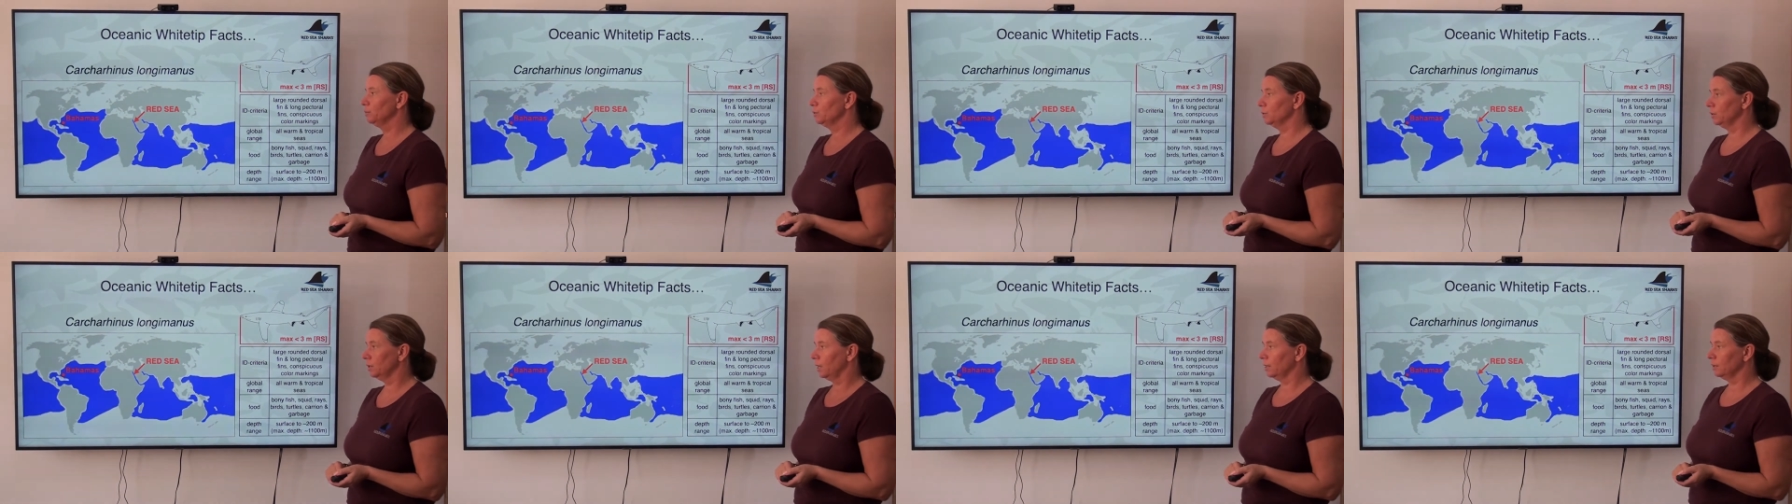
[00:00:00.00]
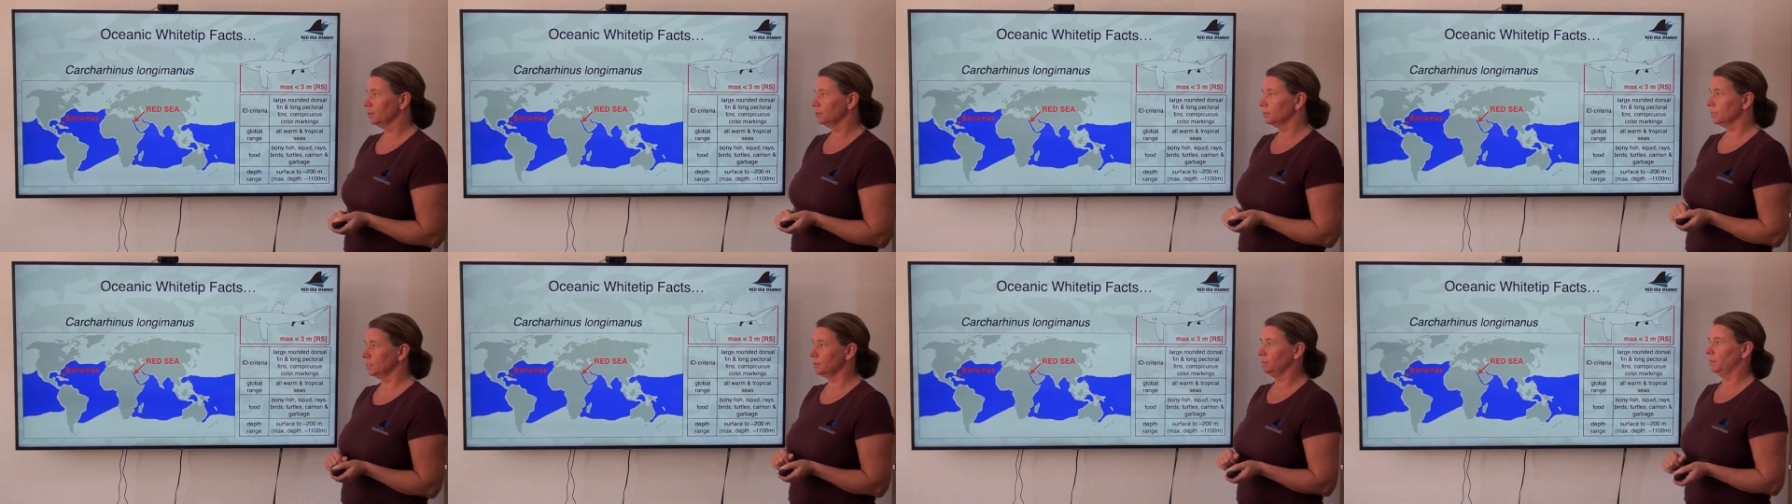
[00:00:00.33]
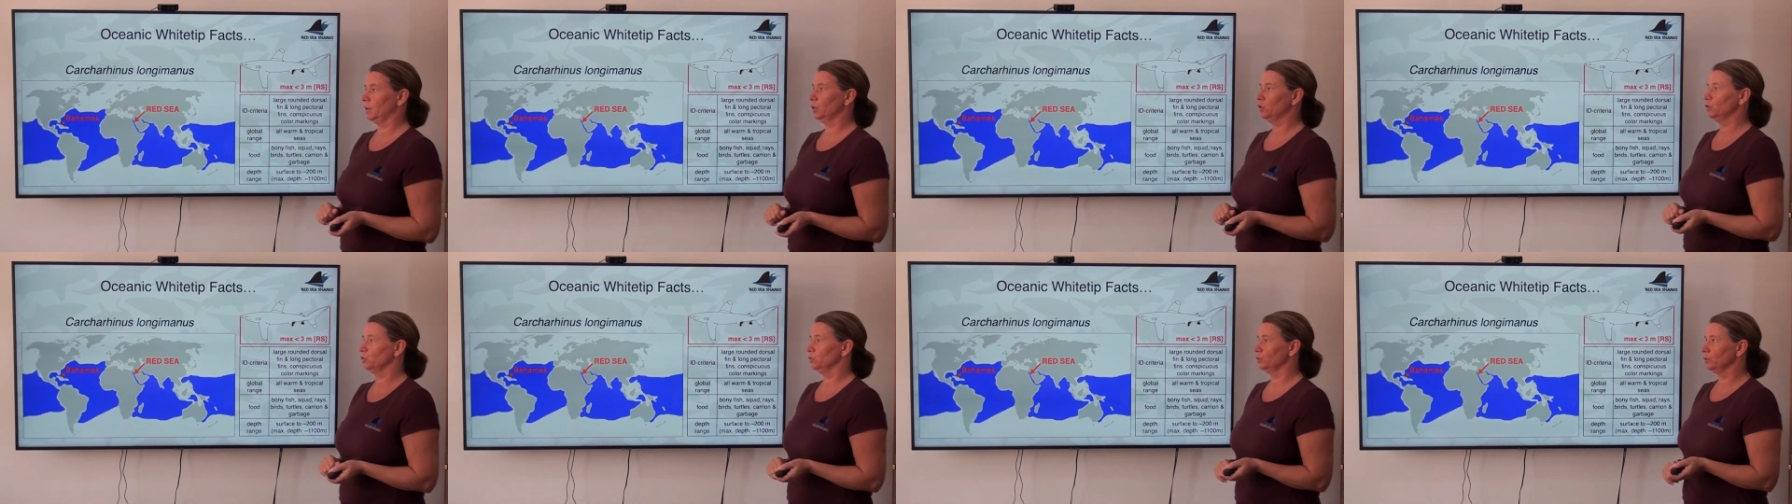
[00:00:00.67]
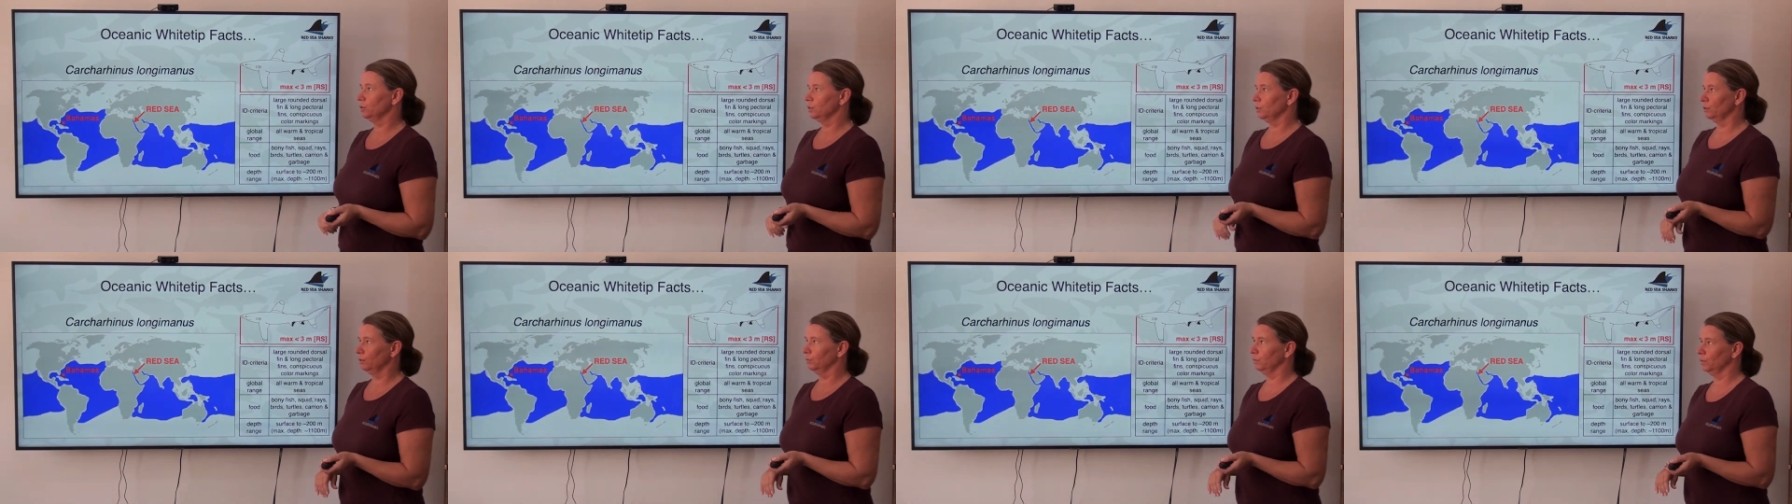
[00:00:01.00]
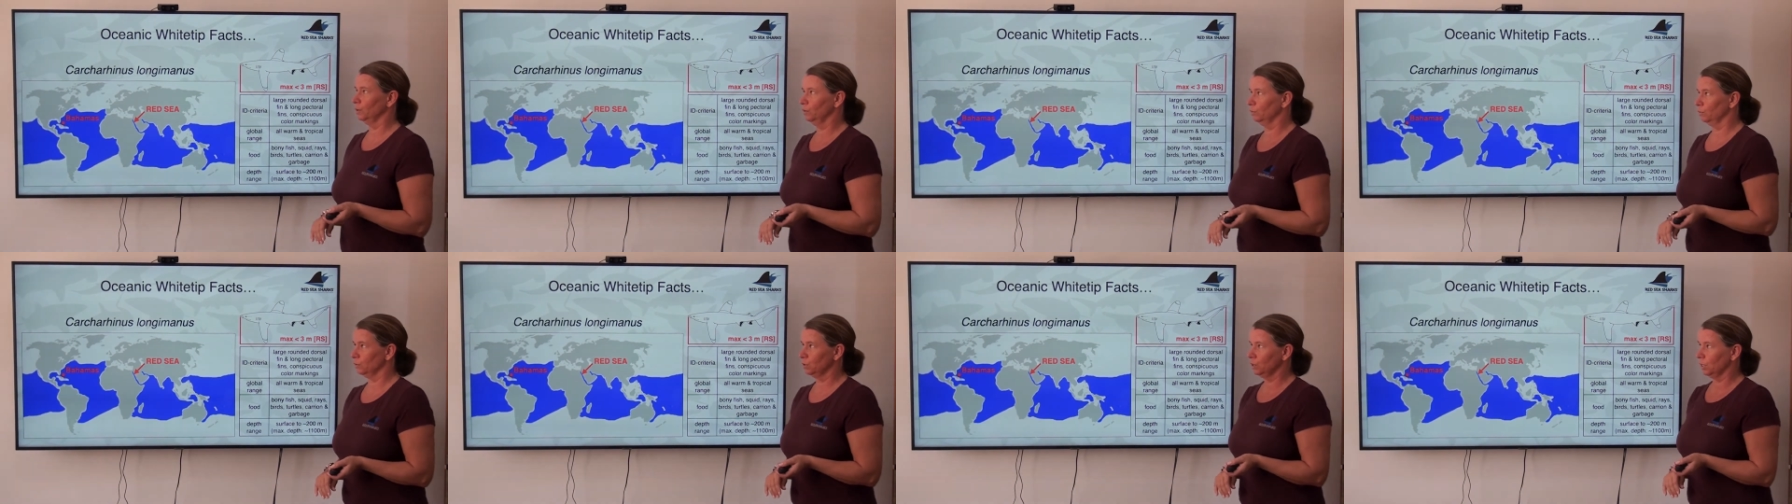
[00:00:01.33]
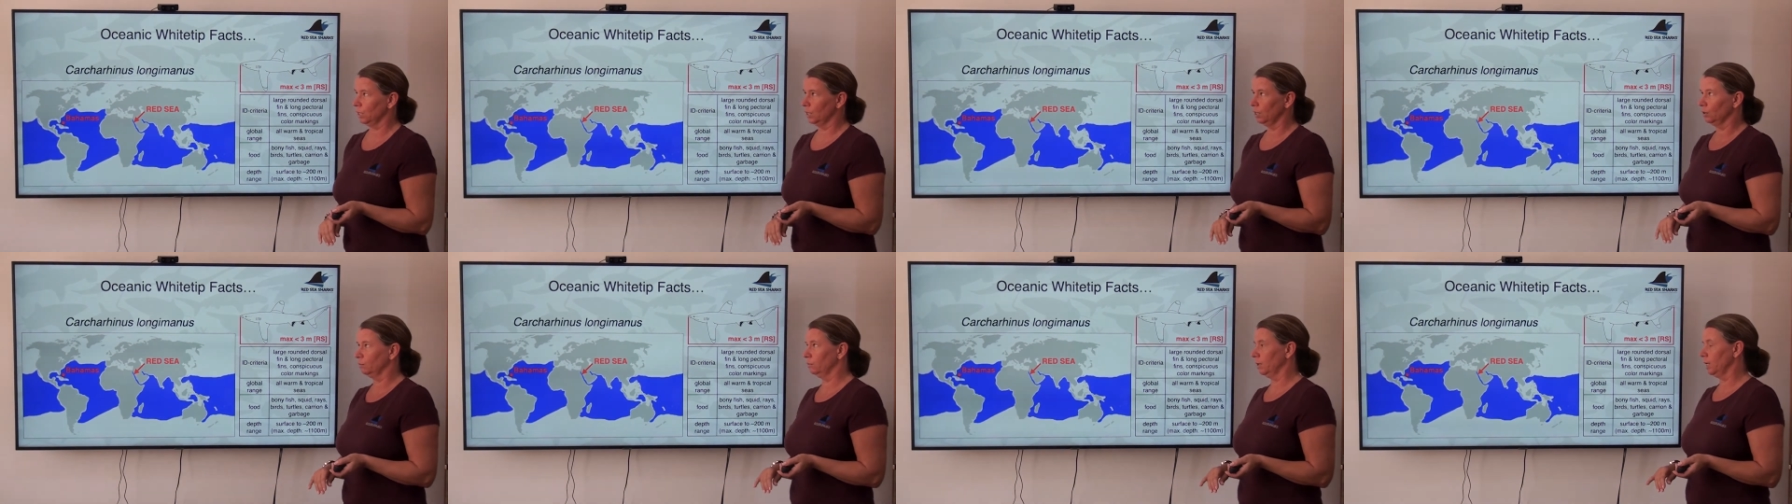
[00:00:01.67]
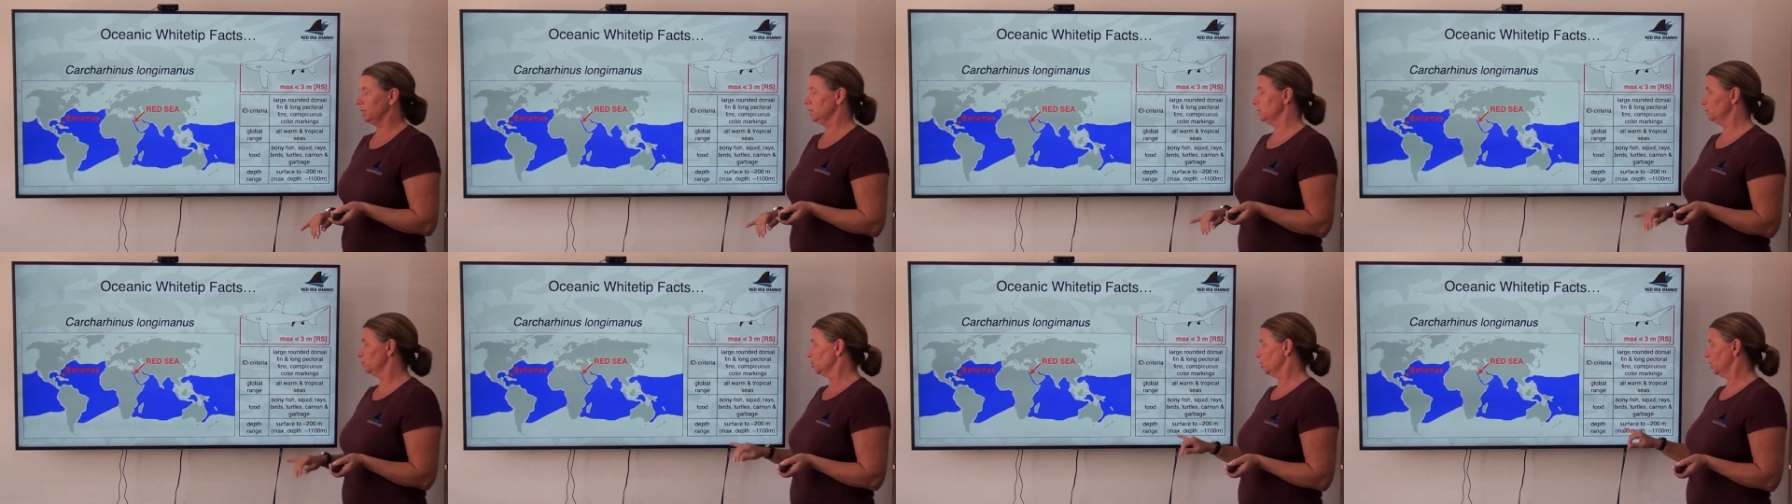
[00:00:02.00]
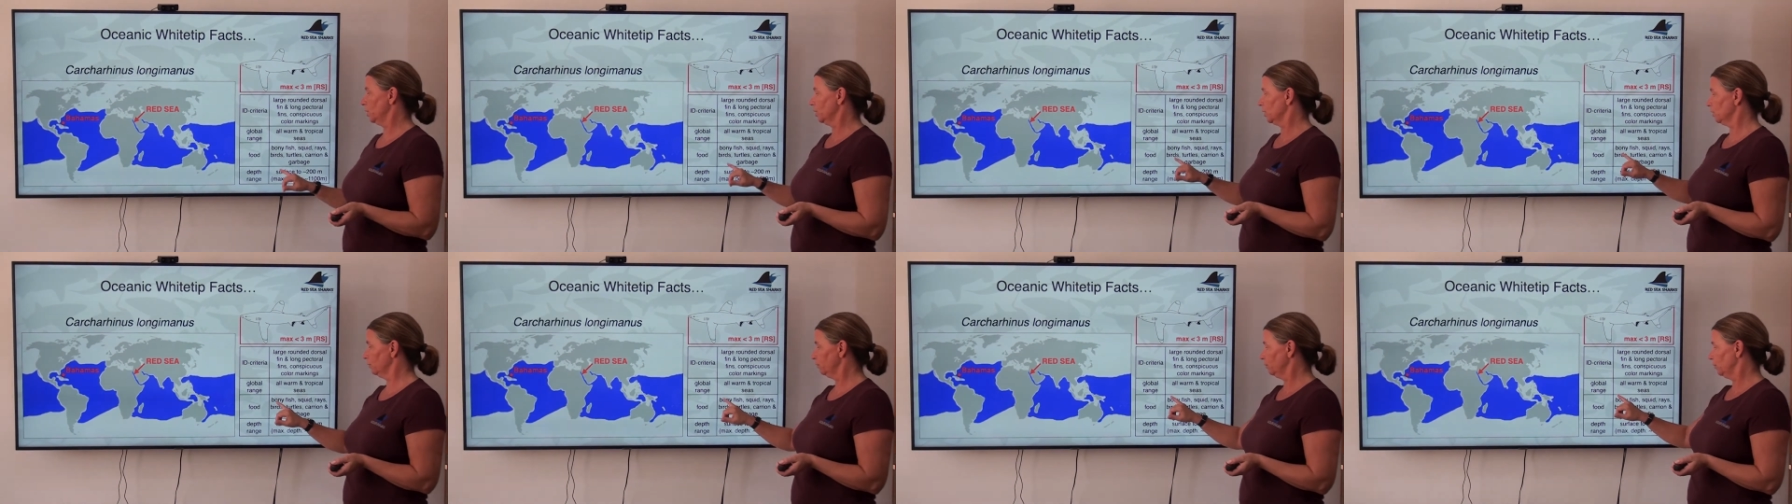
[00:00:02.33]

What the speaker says: to another specialty of the oceanic white-tip shark.